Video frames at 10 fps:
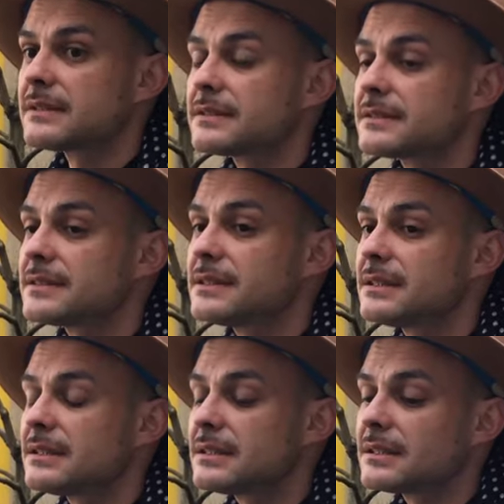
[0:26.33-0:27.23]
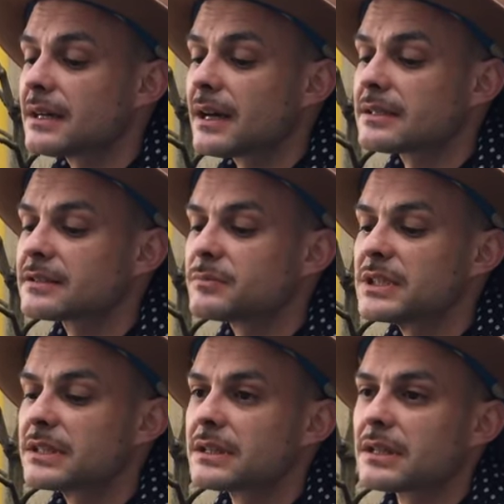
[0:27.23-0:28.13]
has seen us
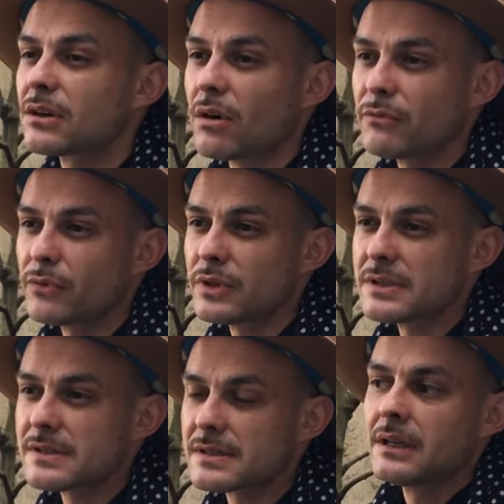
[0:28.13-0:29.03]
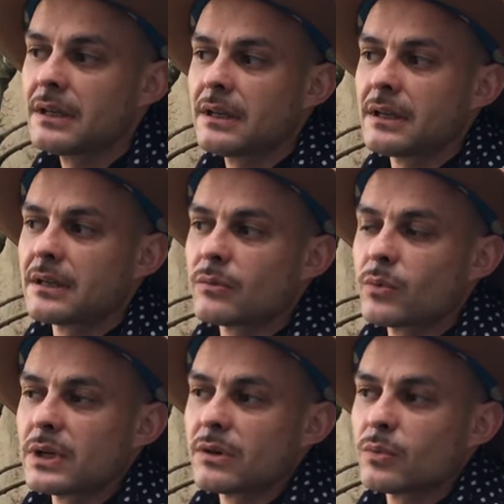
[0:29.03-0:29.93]
speaking in a conference
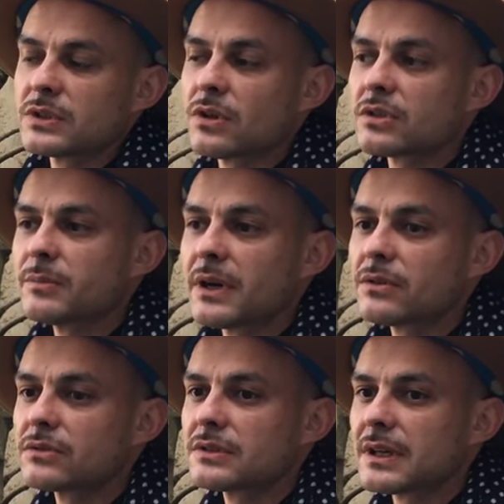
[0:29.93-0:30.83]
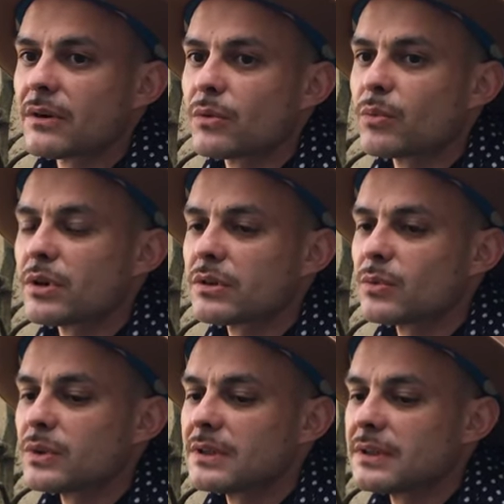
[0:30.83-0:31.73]
where we talked about our
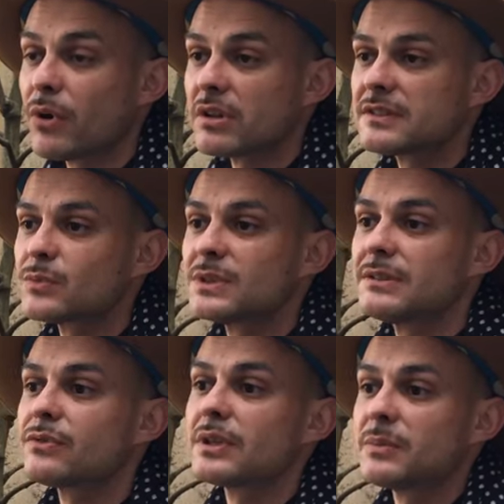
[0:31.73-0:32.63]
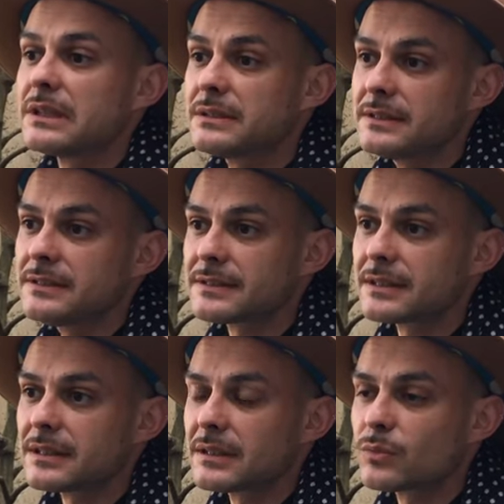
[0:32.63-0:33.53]
work with bodies with different abilities
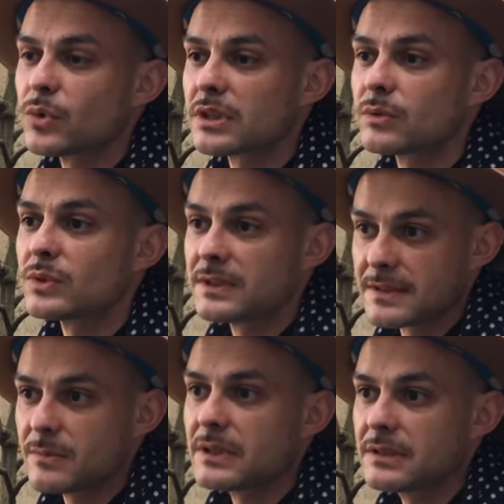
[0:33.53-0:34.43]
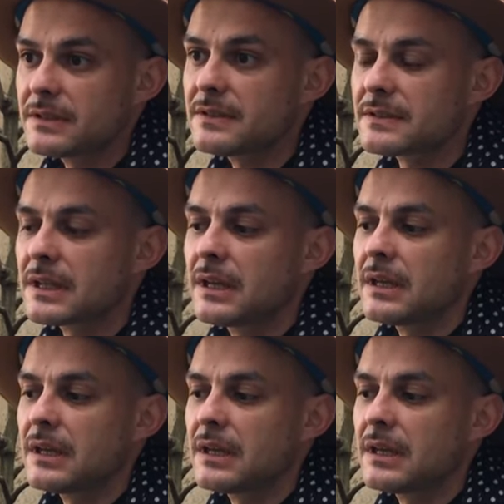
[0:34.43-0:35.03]
and, and working with disabilities.